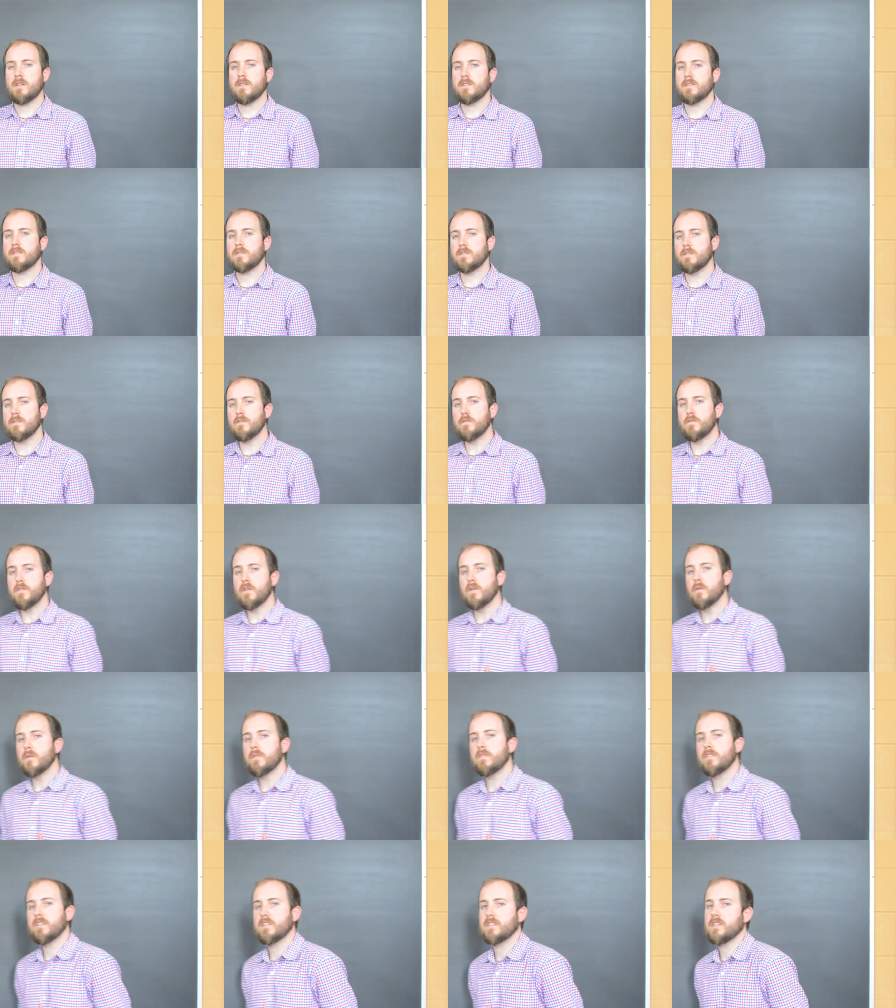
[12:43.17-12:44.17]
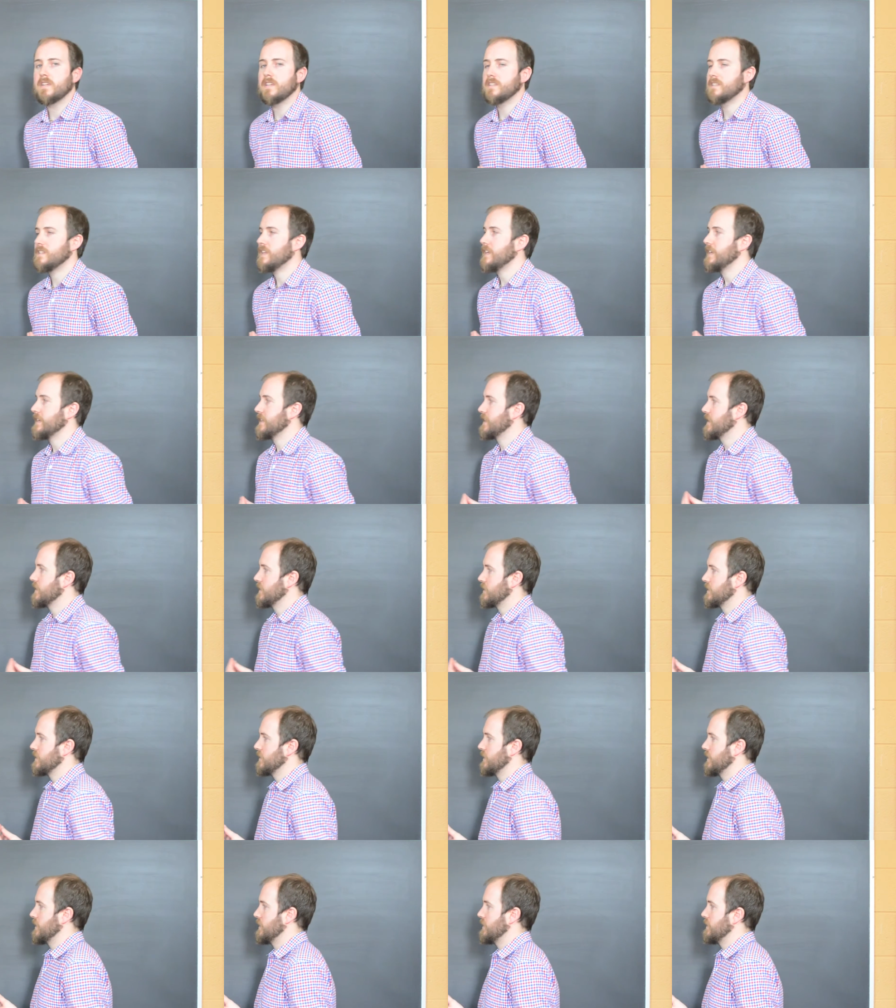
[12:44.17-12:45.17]
So far we've discussed how to
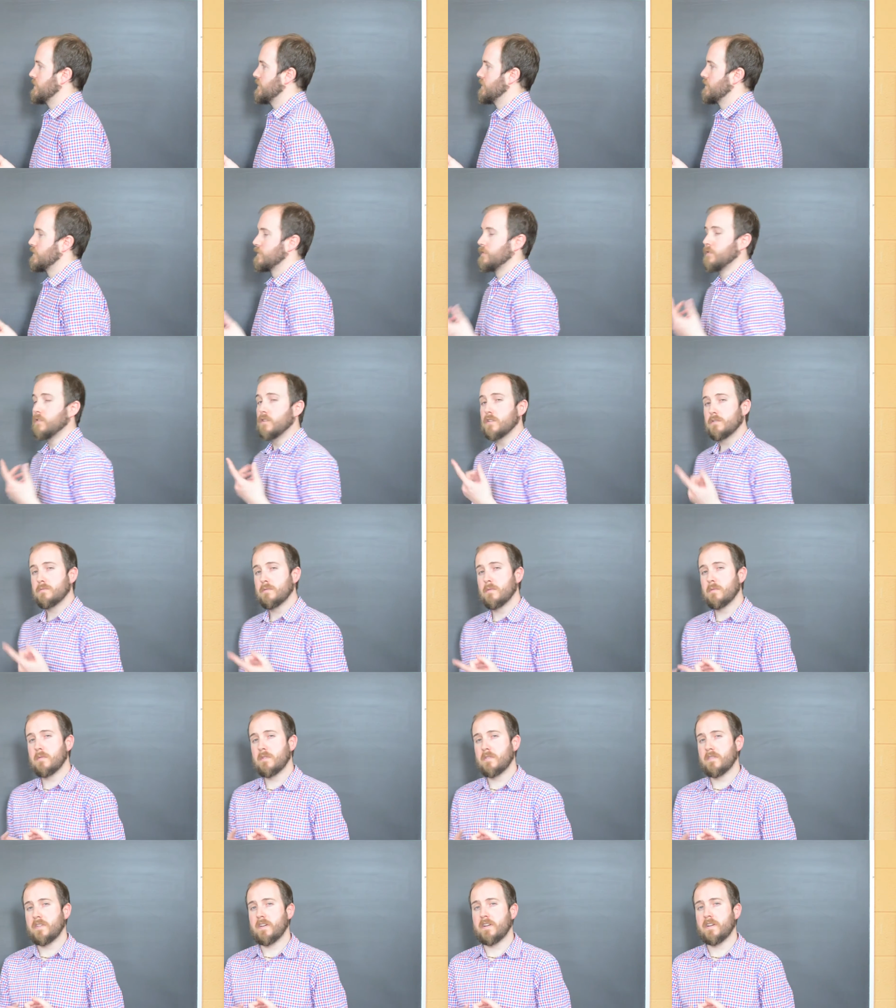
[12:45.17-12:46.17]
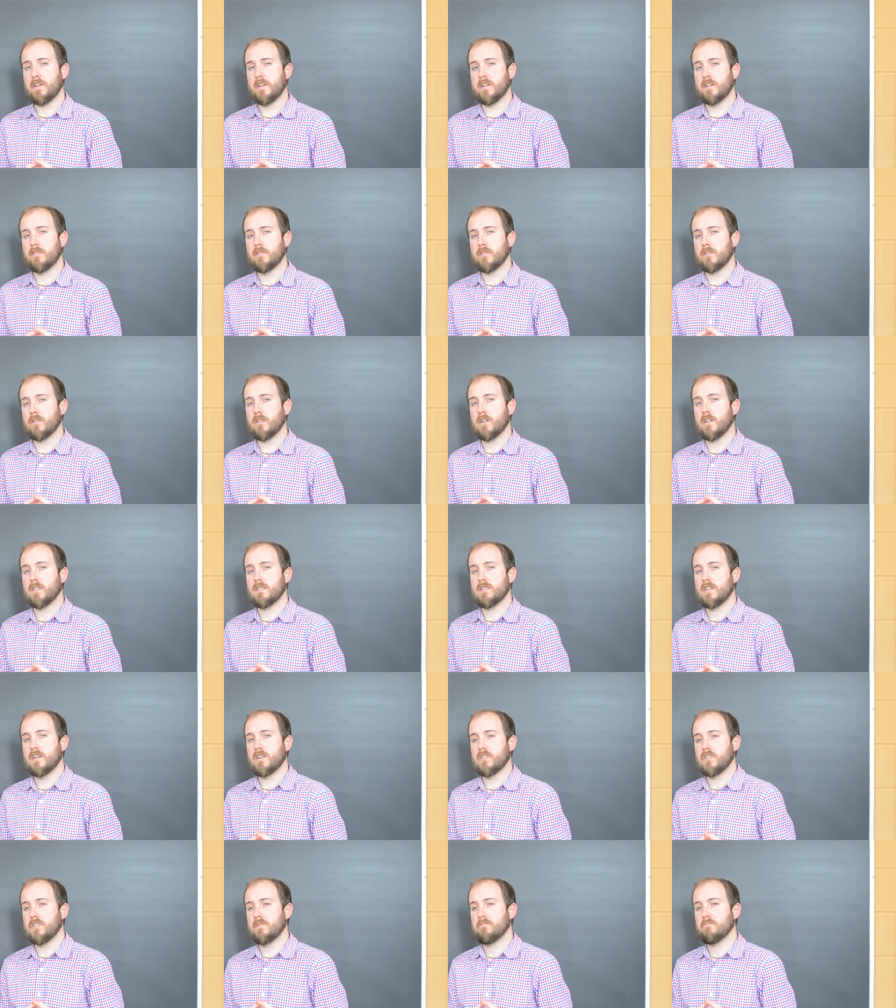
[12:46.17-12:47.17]
calculate the first moment of area of a
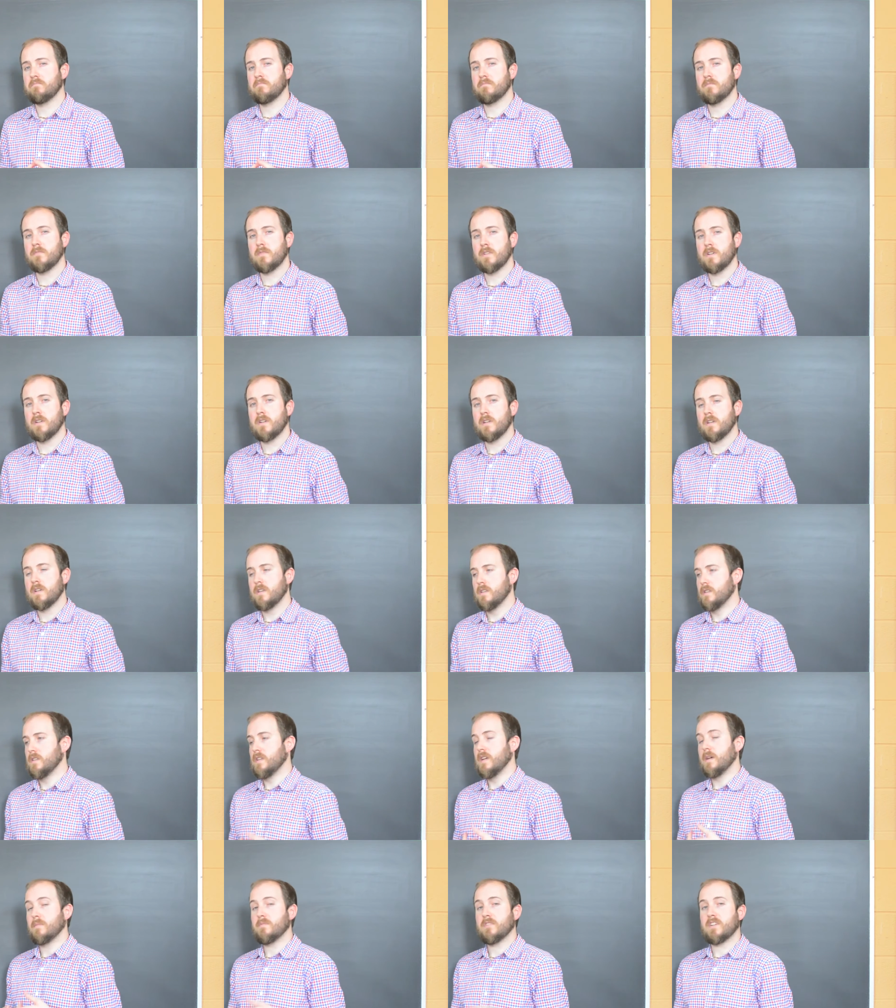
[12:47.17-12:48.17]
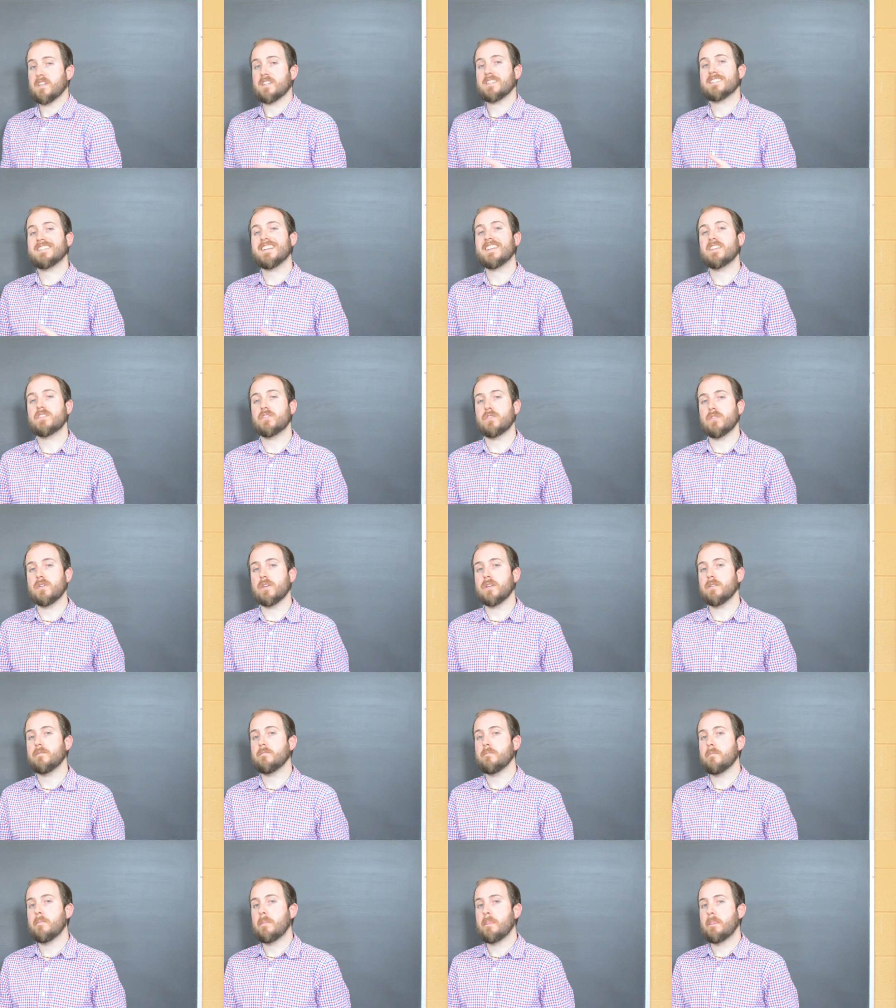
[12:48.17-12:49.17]
cross-section, the object's
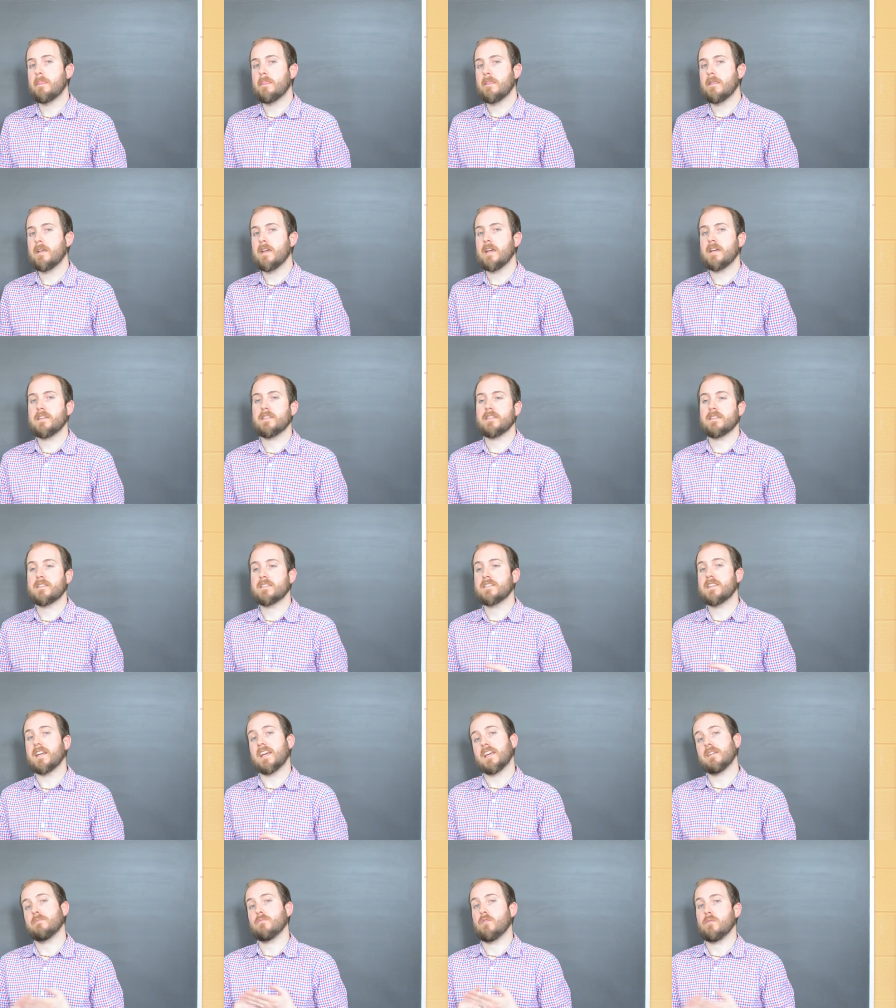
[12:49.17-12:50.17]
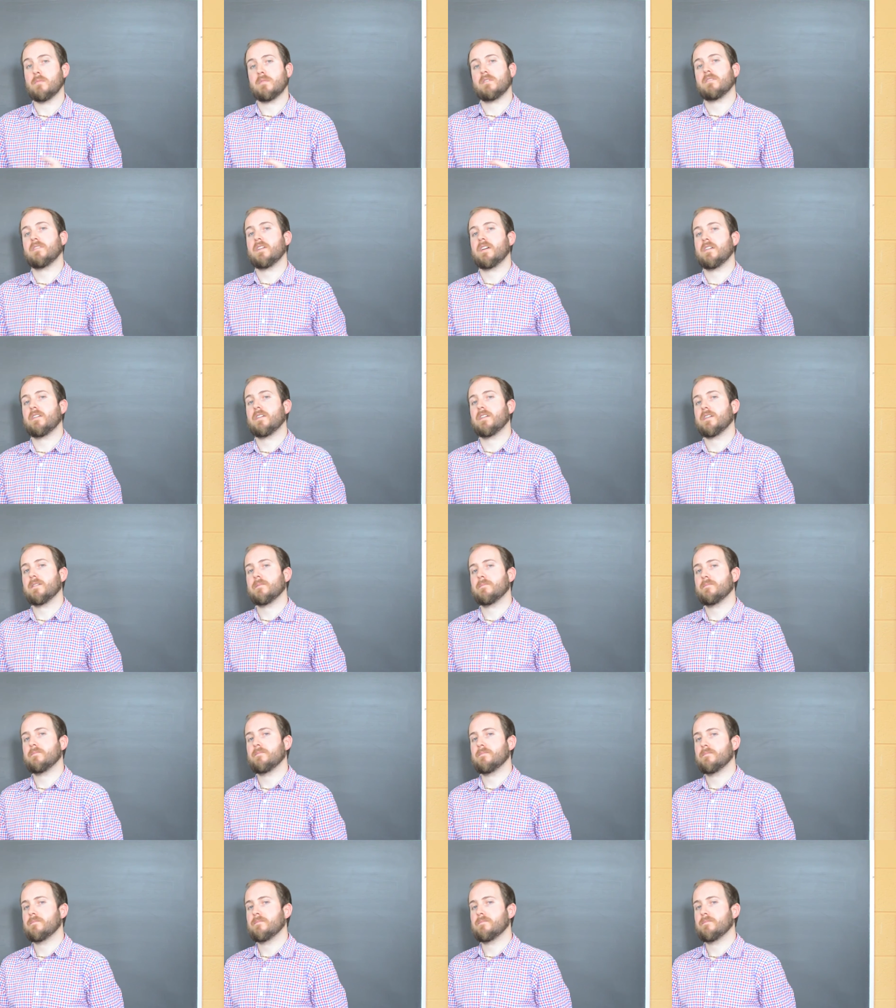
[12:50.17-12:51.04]
centroid, and the second moment of area.